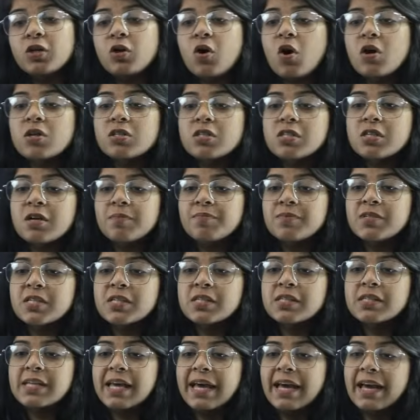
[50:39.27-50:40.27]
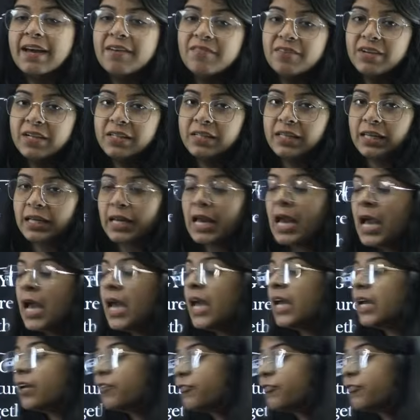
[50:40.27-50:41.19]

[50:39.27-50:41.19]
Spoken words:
Concepts is everything. If